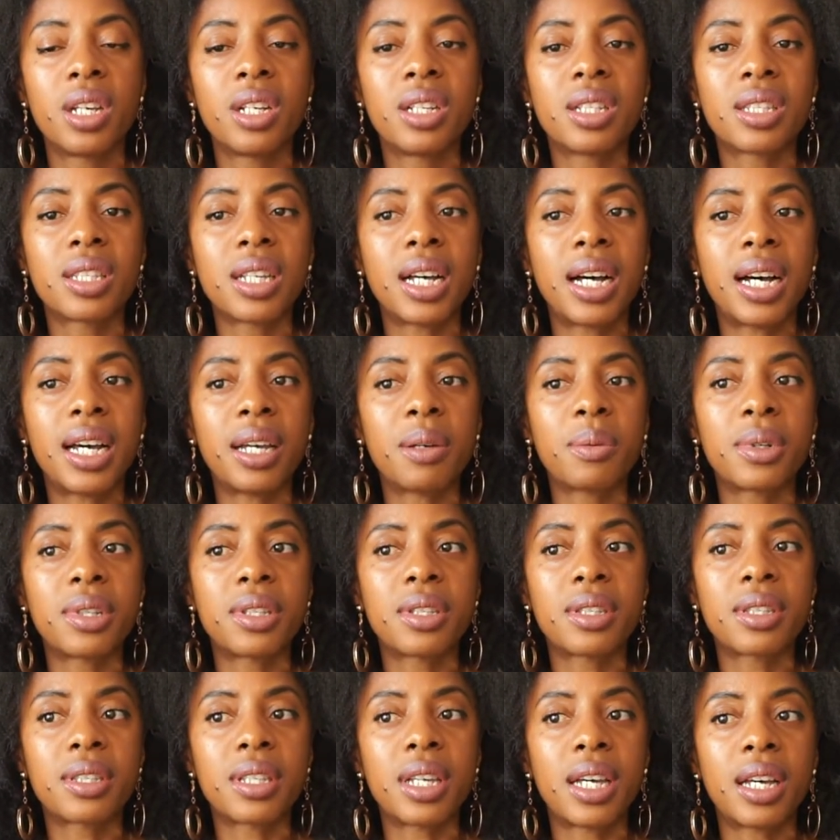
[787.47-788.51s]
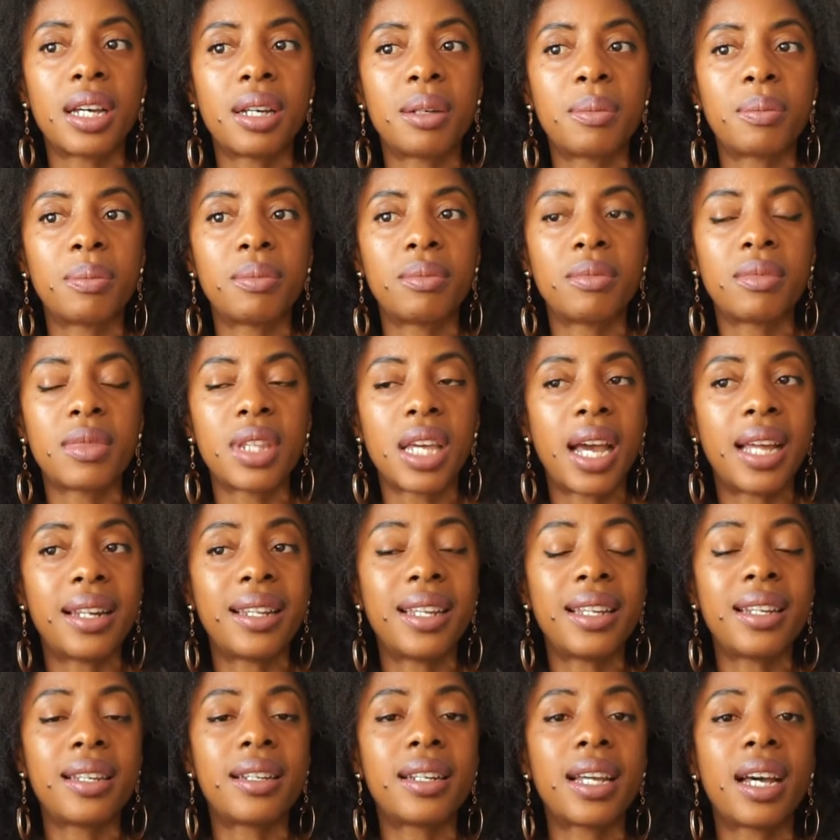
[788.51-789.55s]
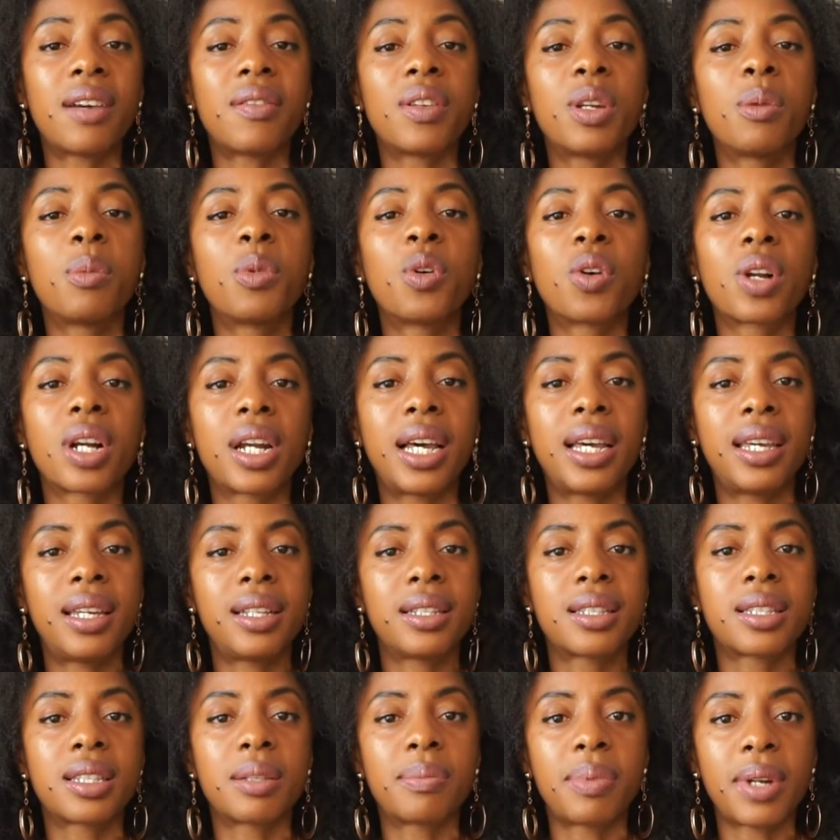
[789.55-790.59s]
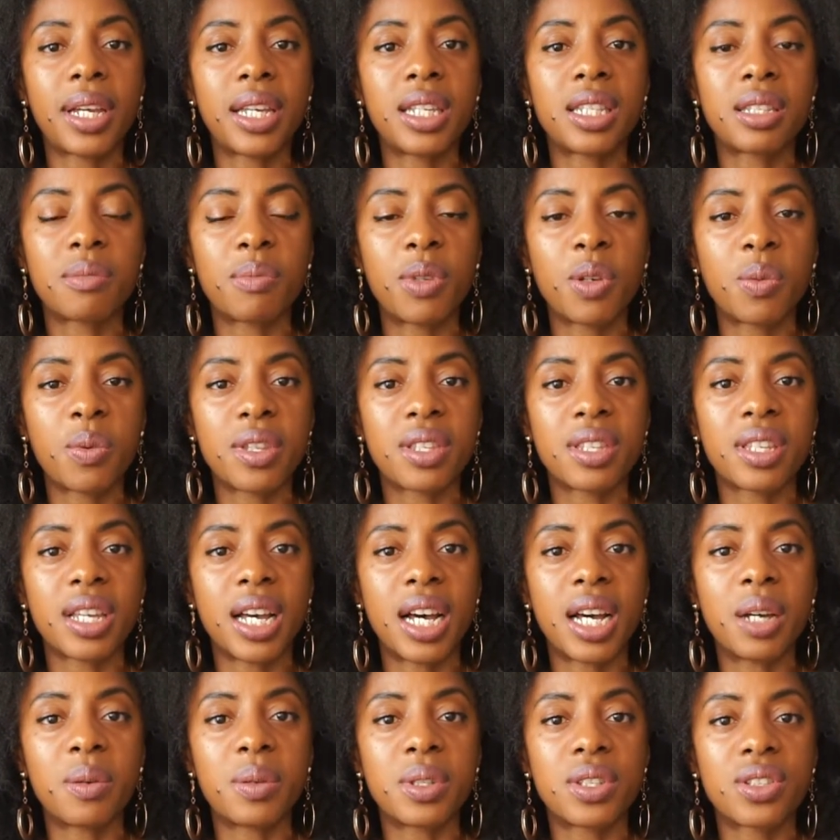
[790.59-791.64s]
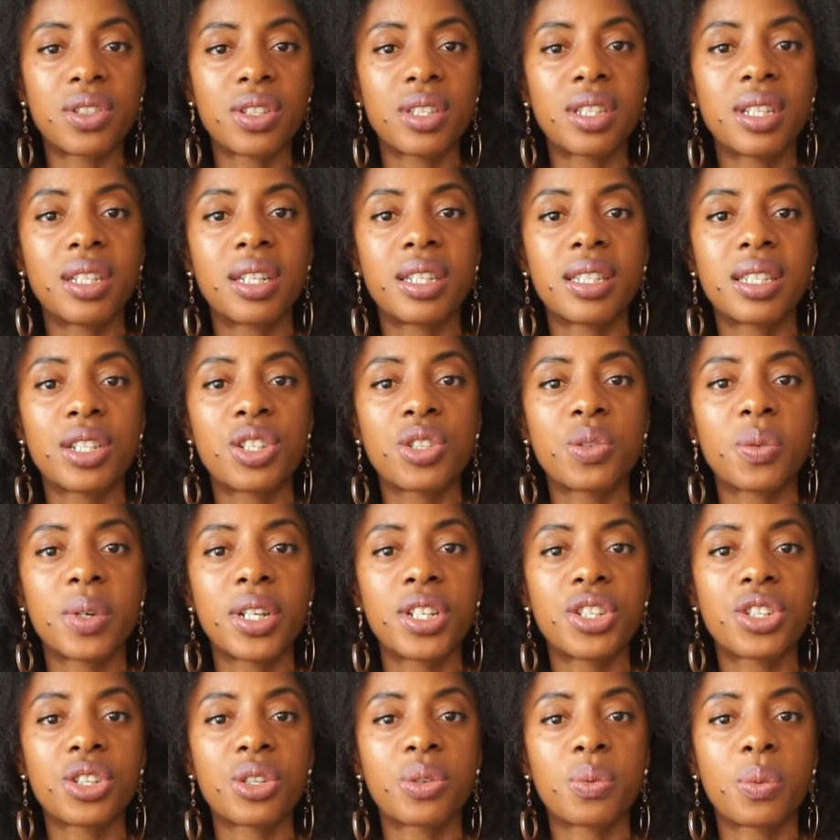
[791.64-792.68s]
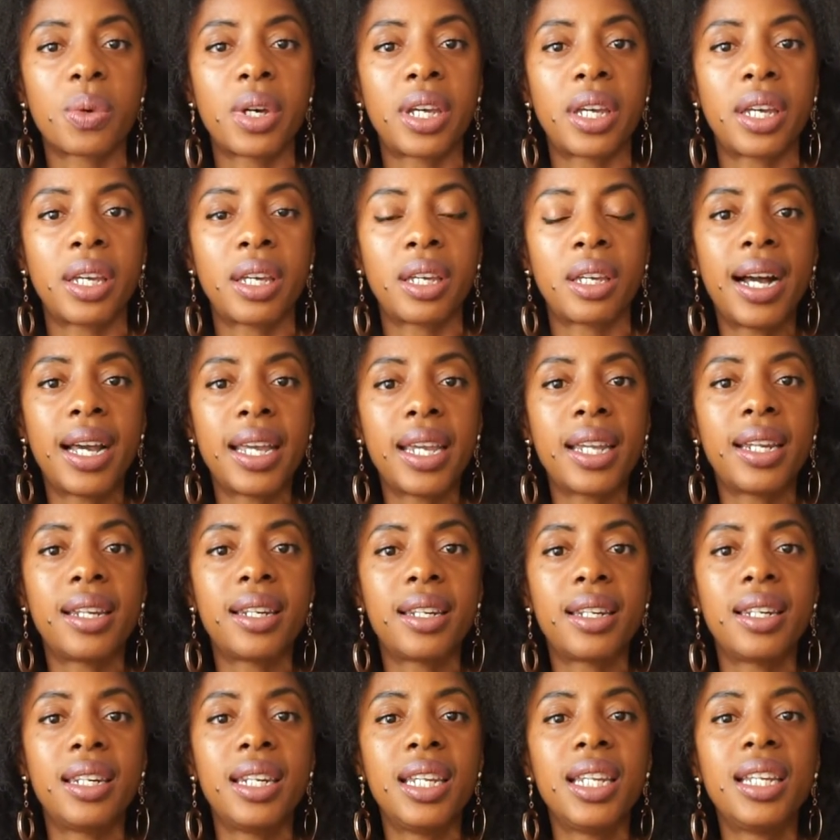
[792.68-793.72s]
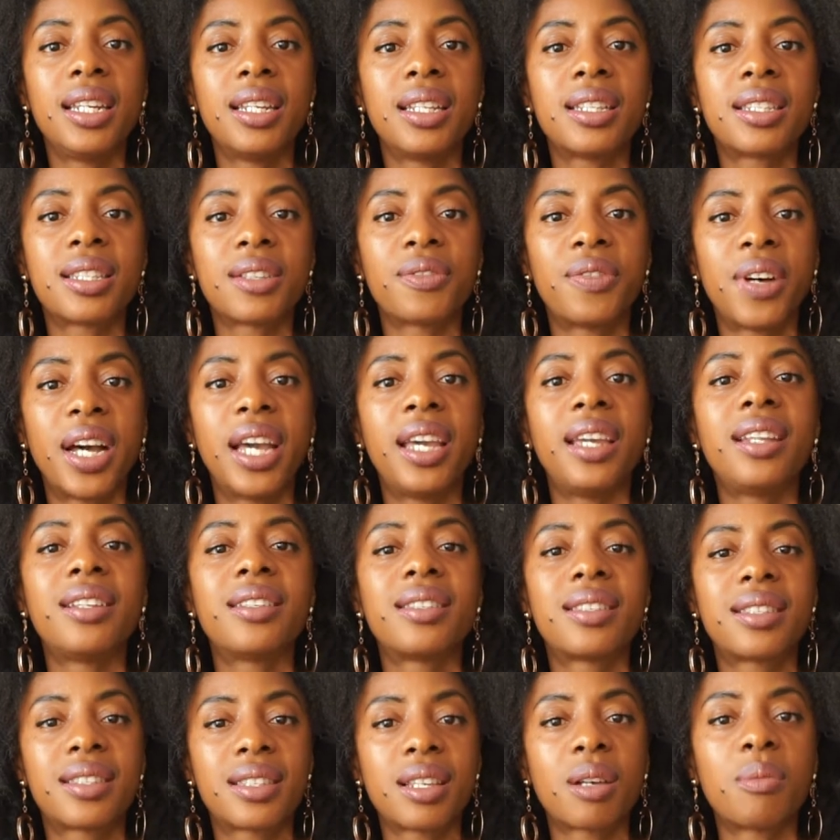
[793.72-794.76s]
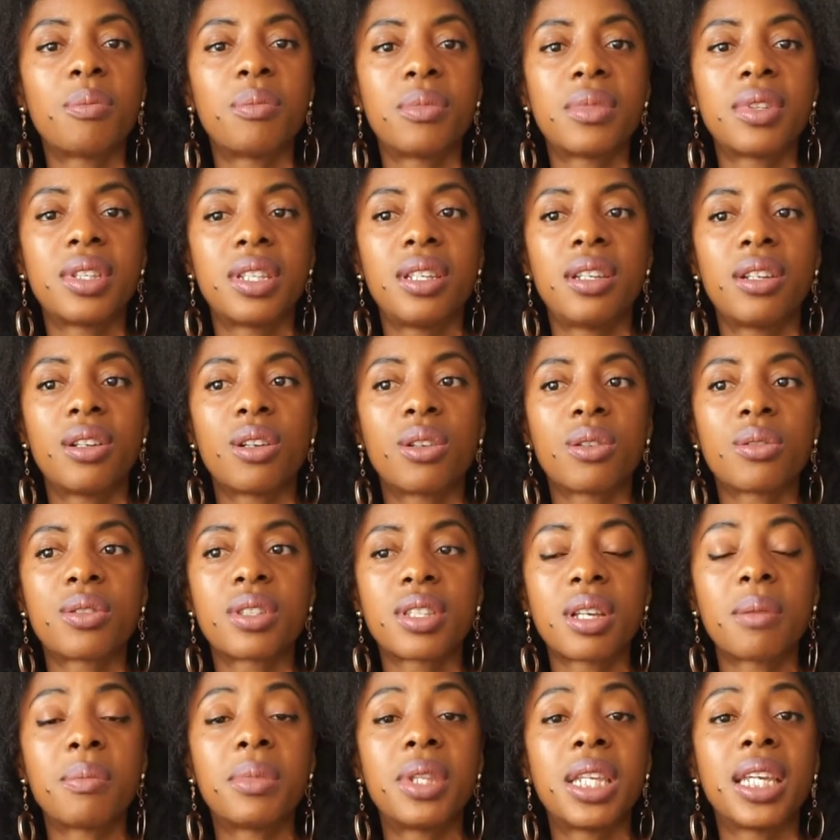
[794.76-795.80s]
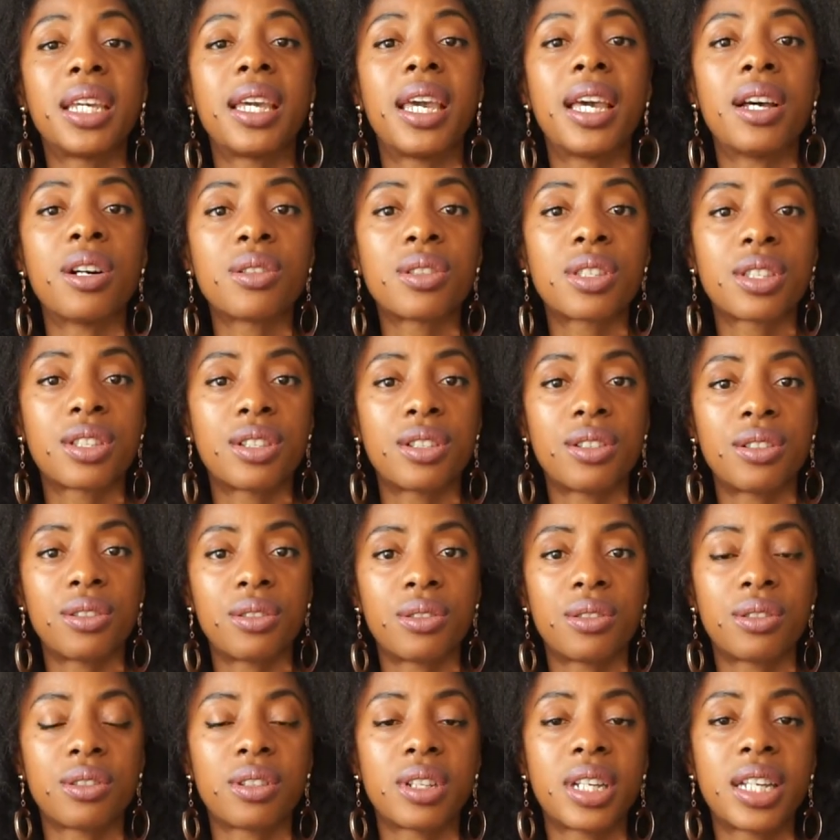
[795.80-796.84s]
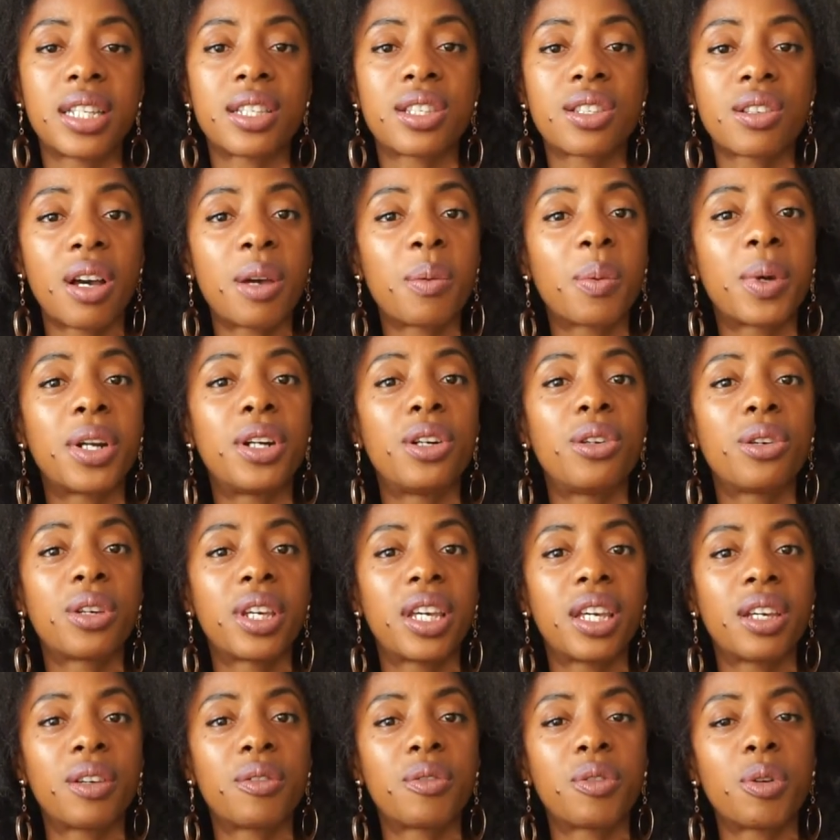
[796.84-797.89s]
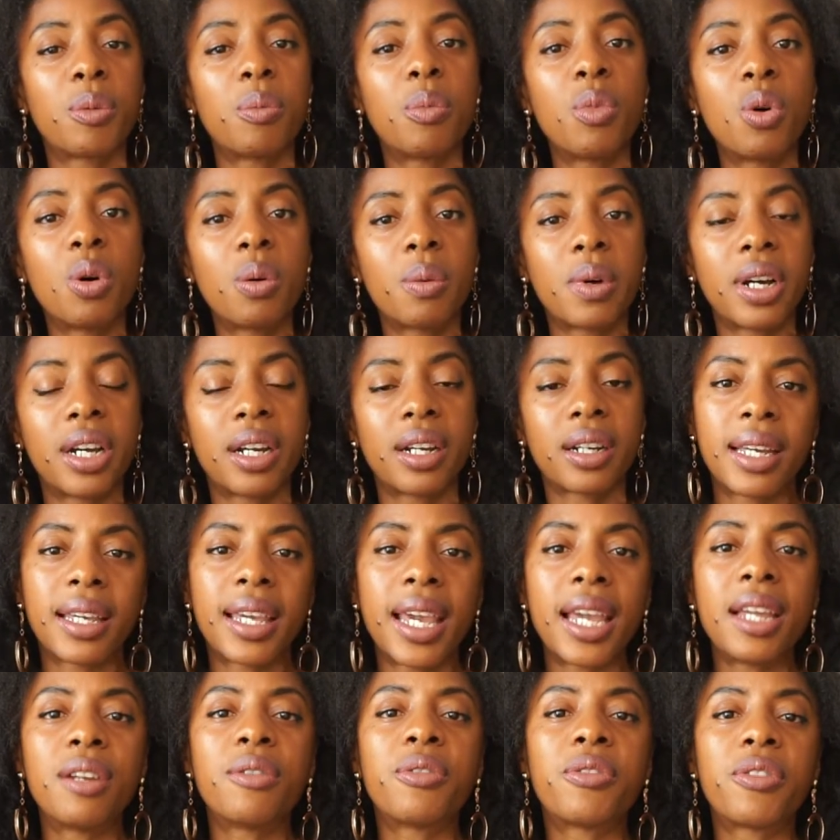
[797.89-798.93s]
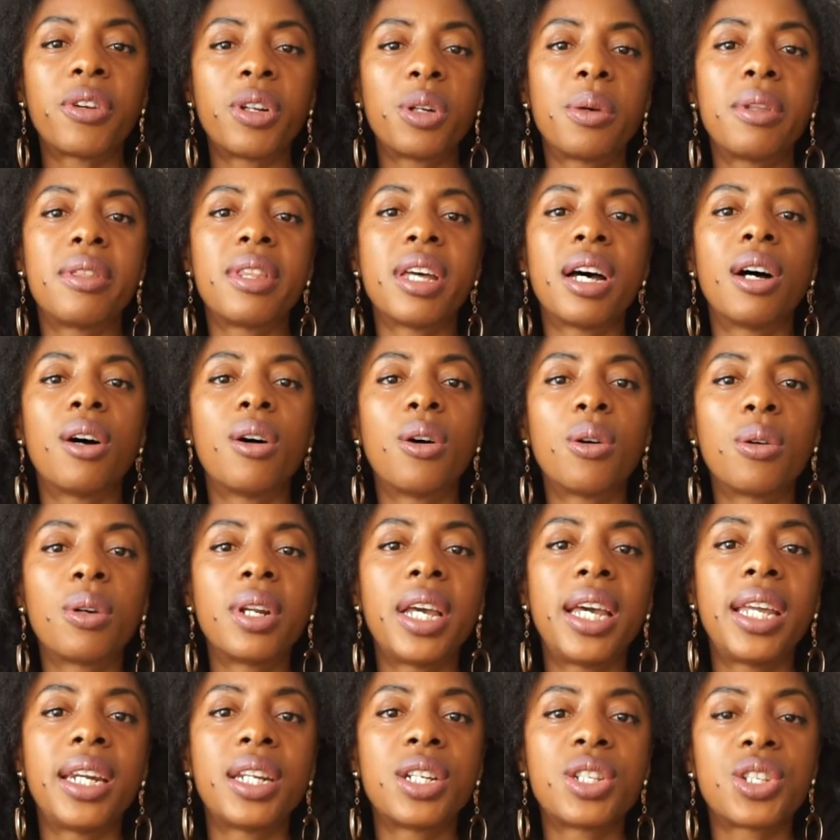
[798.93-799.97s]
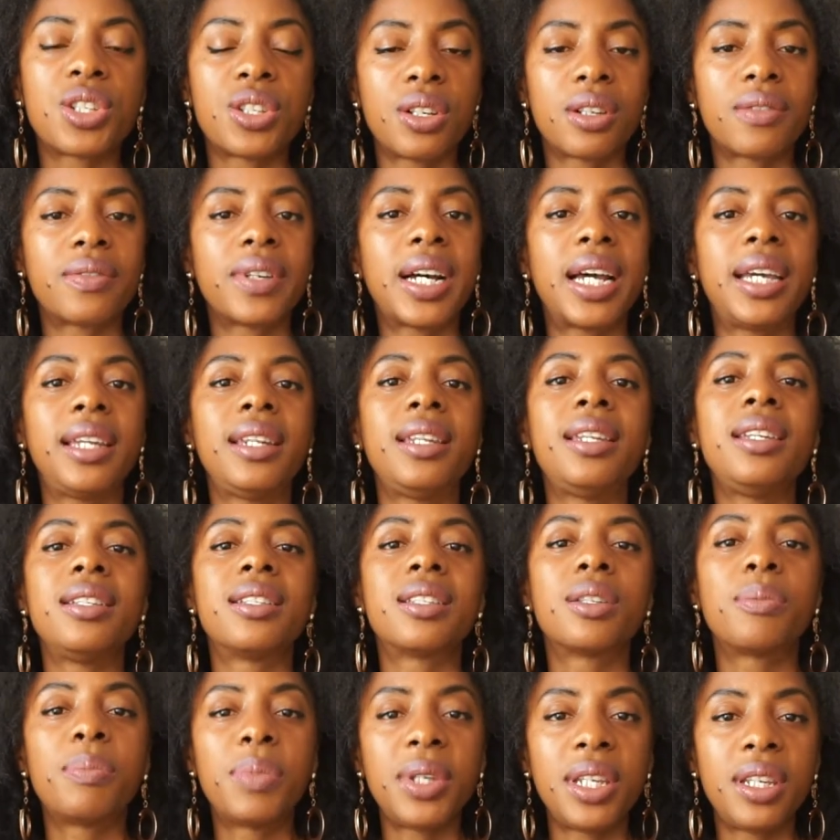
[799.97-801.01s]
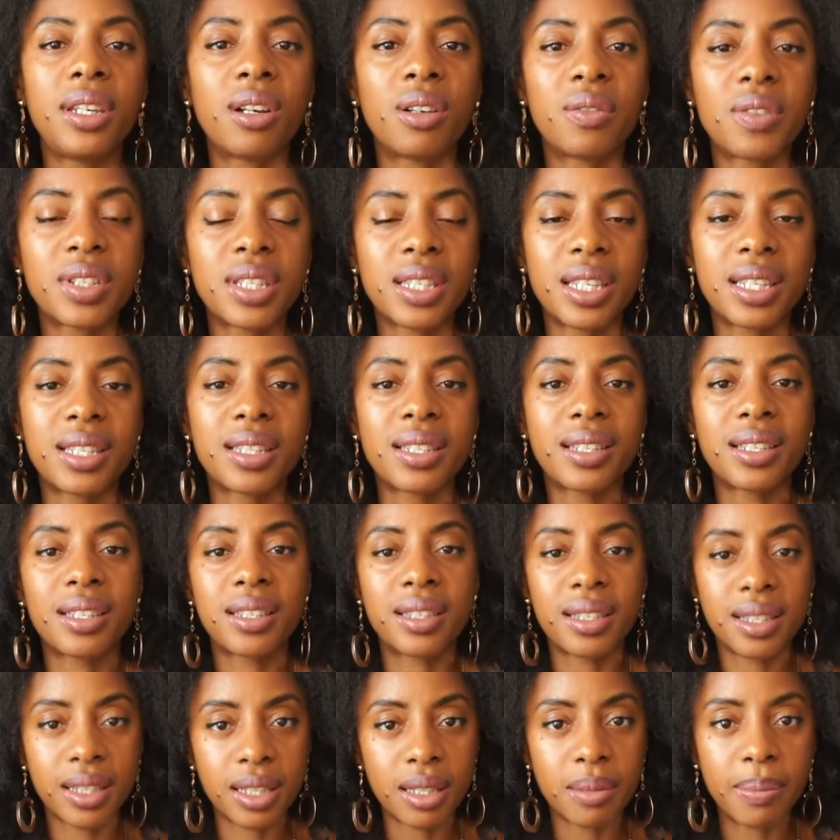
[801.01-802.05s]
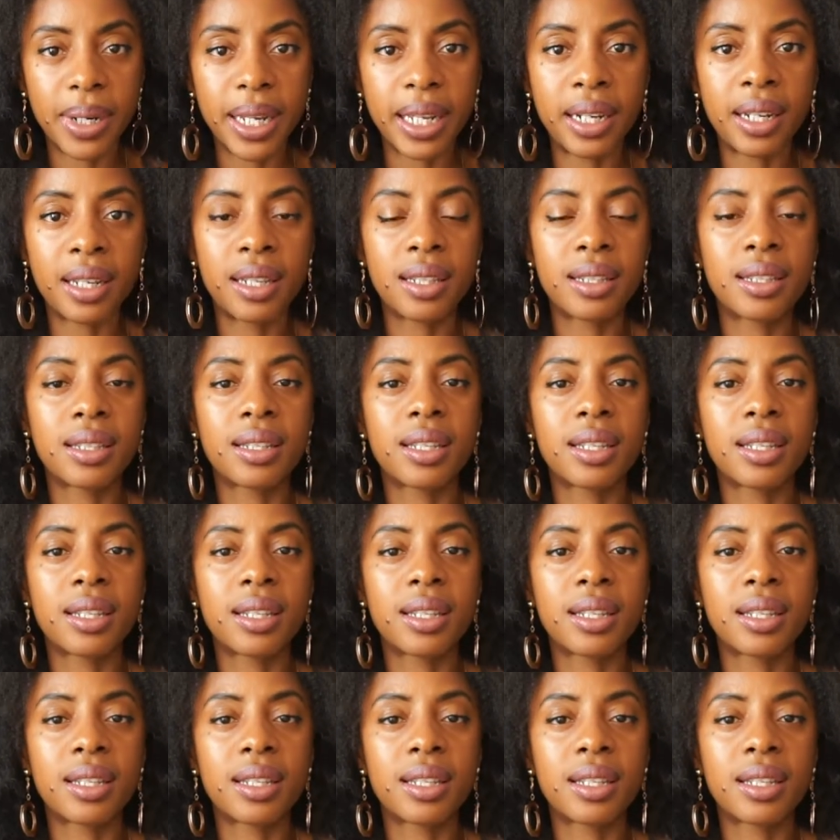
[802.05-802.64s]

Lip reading: So I was, and they didn't have any more clients to place me with. So I was just in a situation where I needed to find something else to do. And so I went looking for more work. Again, following that whole energy of I need to be of assistance to the planet.